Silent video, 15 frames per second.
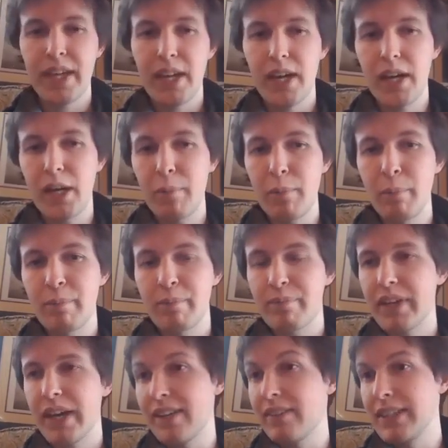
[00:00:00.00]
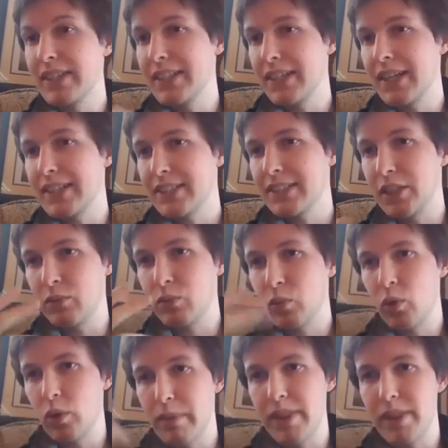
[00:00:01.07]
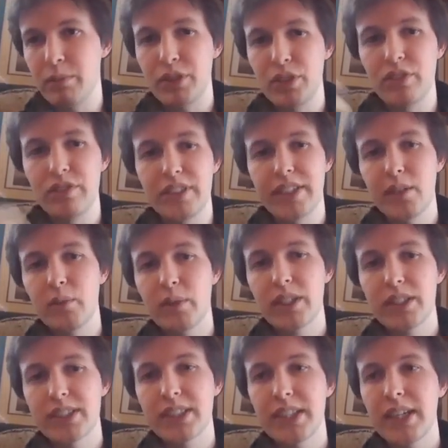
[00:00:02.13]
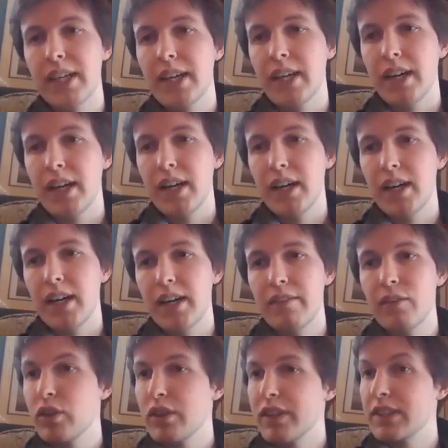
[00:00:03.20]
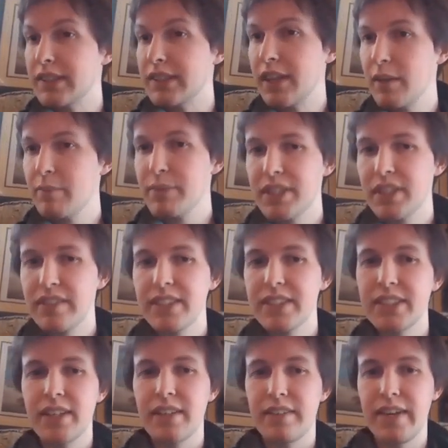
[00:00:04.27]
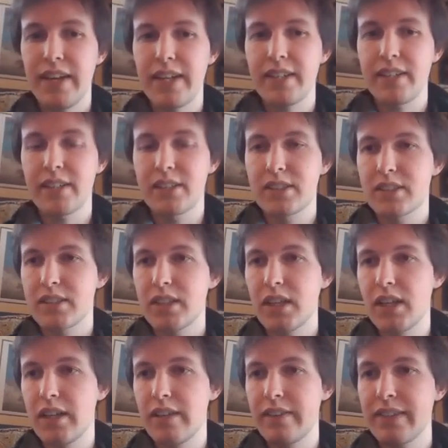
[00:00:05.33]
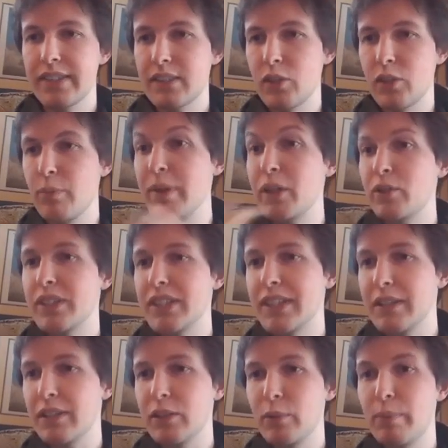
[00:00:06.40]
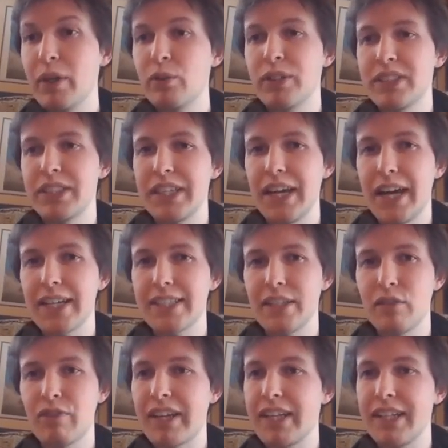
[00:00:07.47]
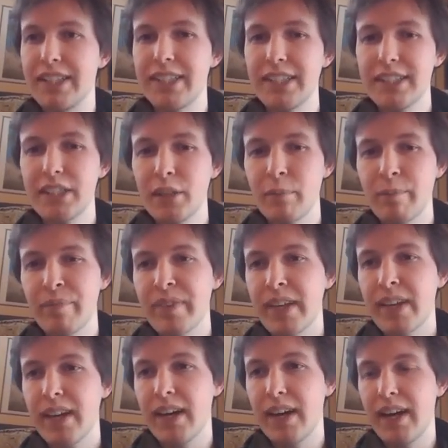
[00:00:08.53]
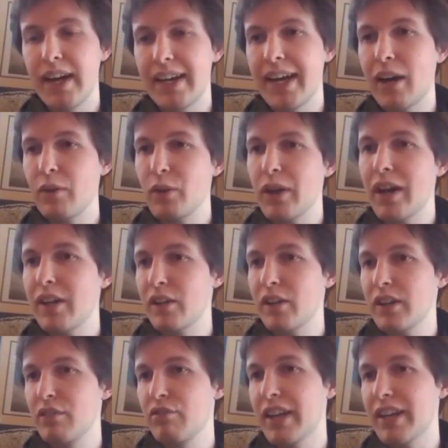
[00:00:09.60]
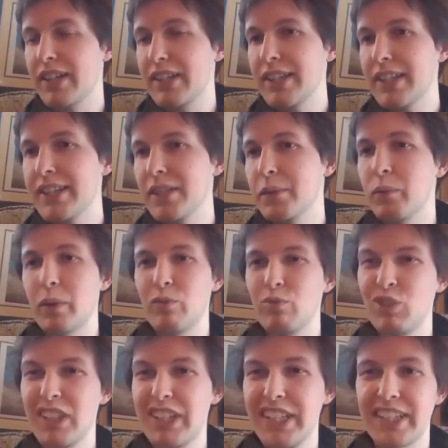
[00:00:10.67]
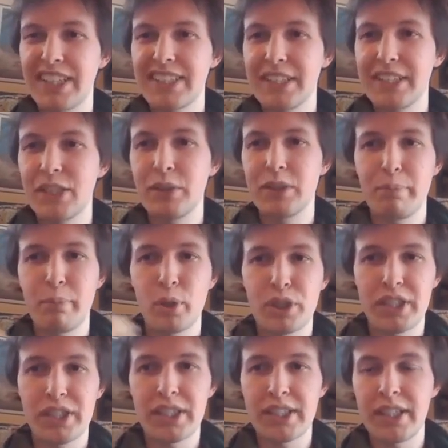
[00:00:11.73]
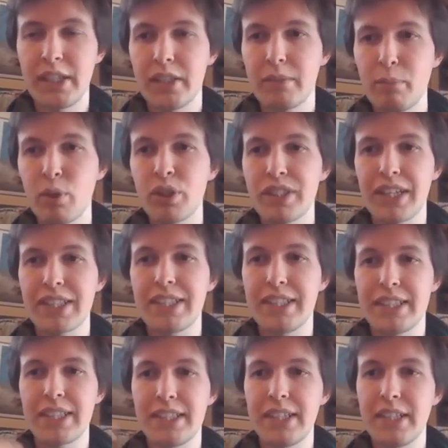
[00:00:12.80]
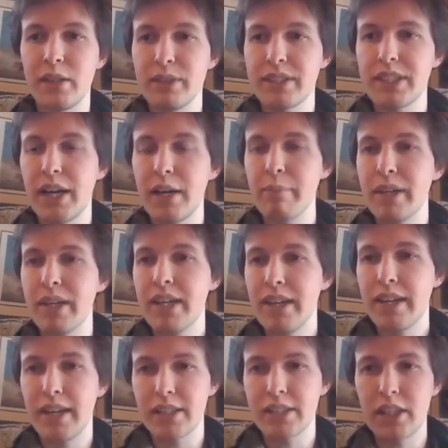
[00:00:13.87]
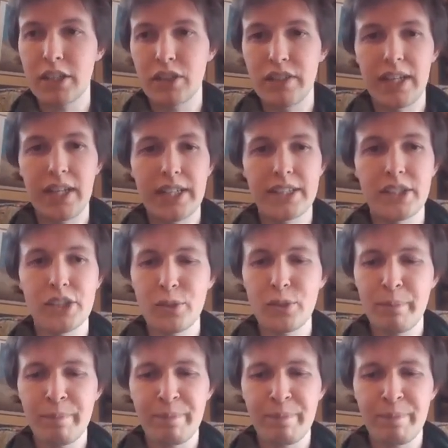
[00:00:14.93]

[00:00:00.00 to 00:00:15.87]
And indeed, let's augment them with neural networks. If you look at things like time series, then this ubiquitously has irregular data. And how do you handle irregular data? Well, one really nice thing to do is to push that into continuous time. And I'll touch on that later too.